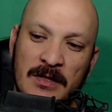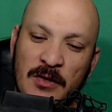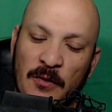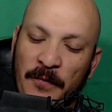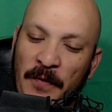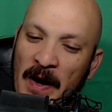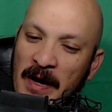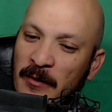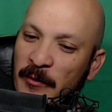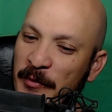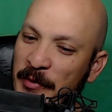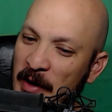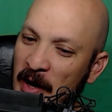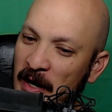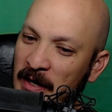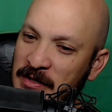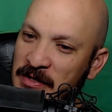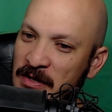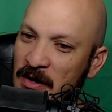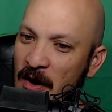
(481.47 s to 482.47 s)
final
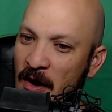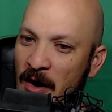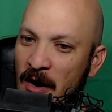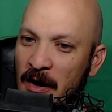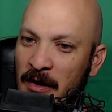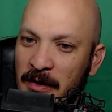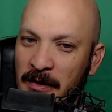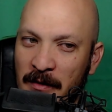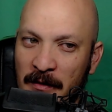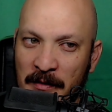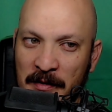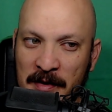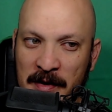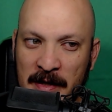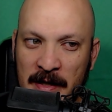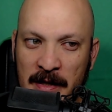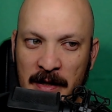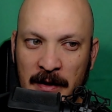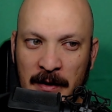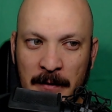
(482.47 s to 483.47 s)
thoughts on
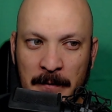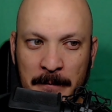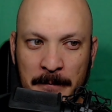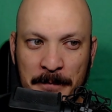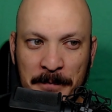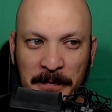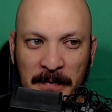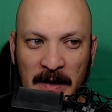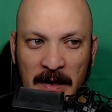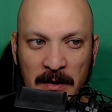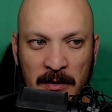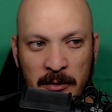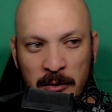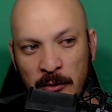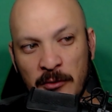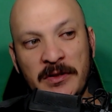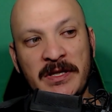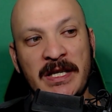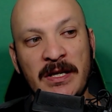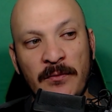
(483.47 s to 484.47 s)
the
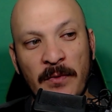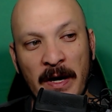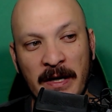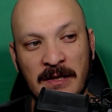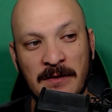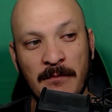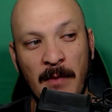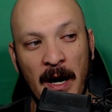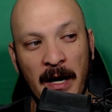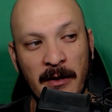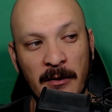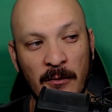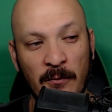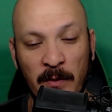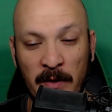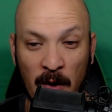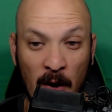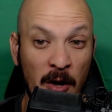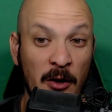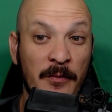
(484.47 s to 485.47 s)
new Trex Miner
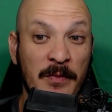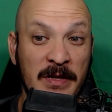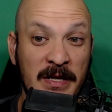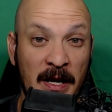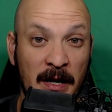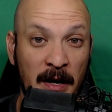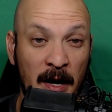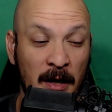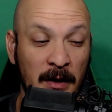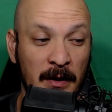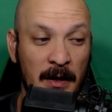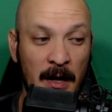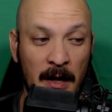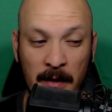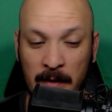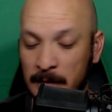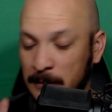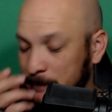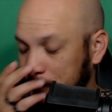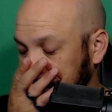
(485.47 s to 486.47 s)
with 100%
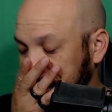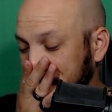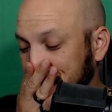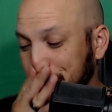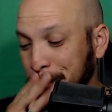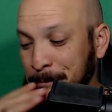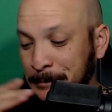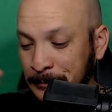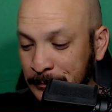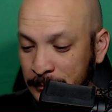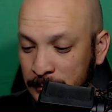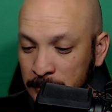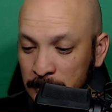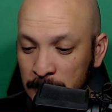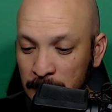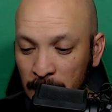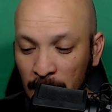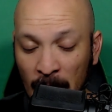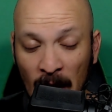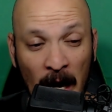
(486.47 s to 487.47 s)
unlock.
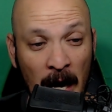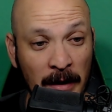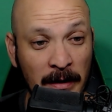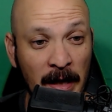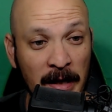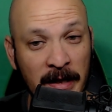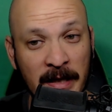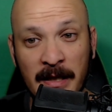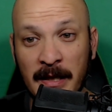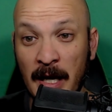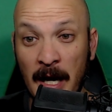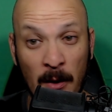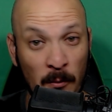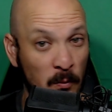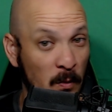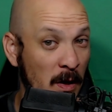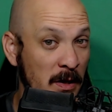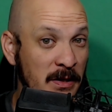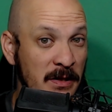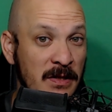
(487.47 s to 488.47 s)
I like it. It
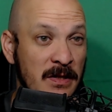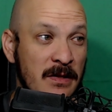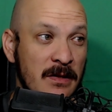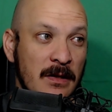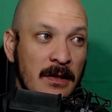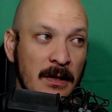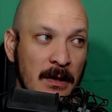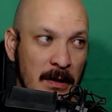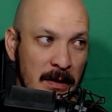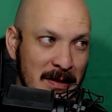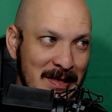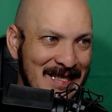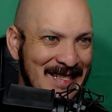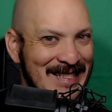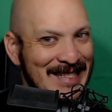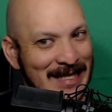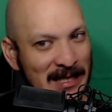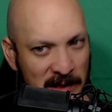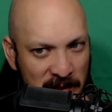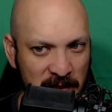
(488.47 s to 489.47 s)
runs
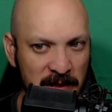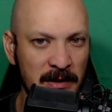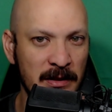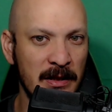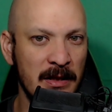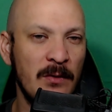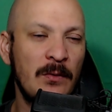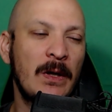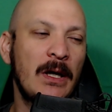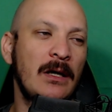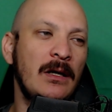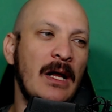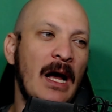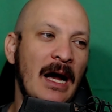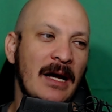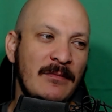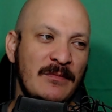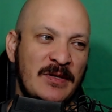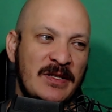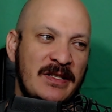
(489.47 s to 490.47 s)
decently well.
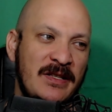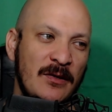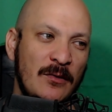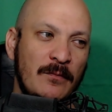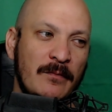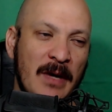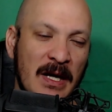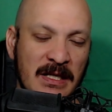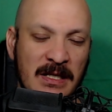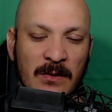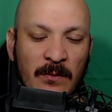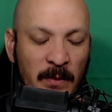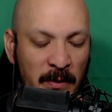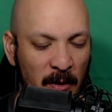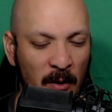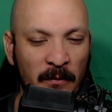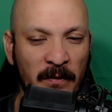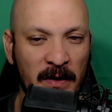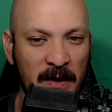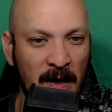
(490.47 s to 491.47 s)
I'm still messing with
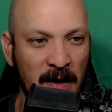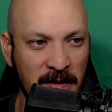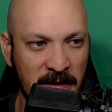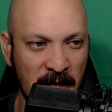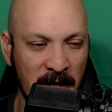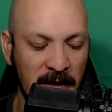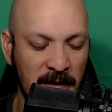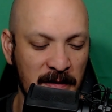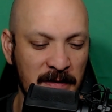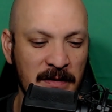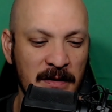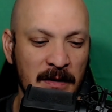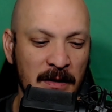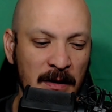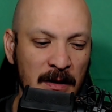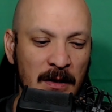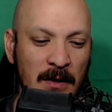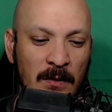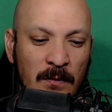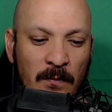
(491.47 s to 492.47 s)
overclock settings,
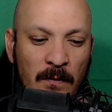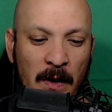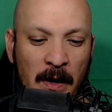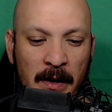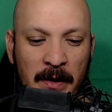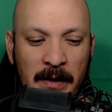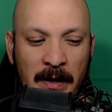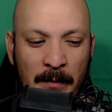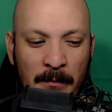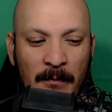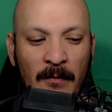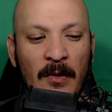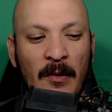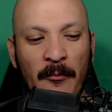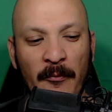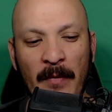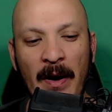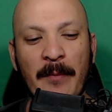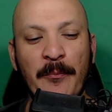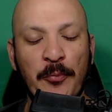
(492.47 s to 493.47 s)
right? That
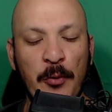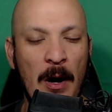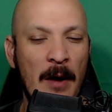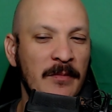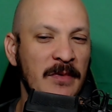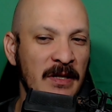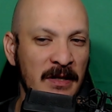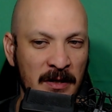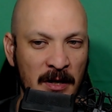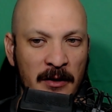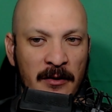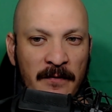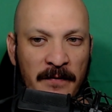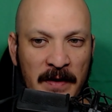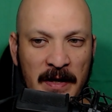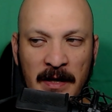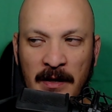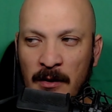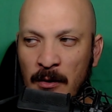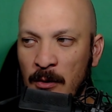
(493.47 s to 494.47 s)
might prompt another
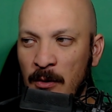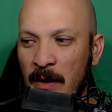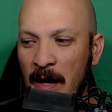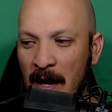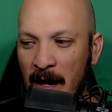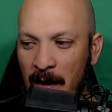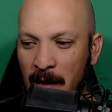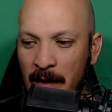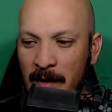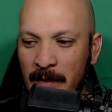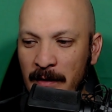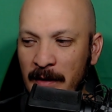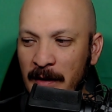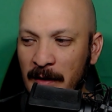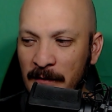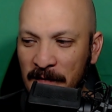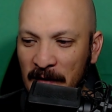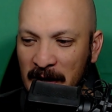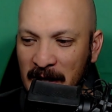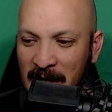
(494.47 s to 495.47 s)
video
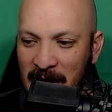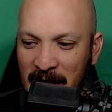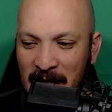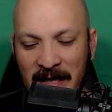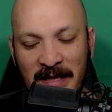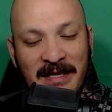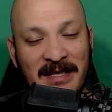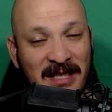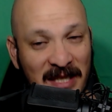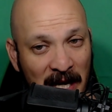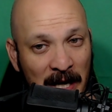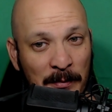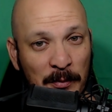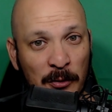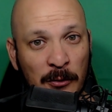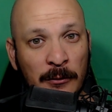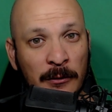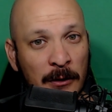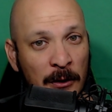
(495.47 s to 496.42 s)
if I can get a stable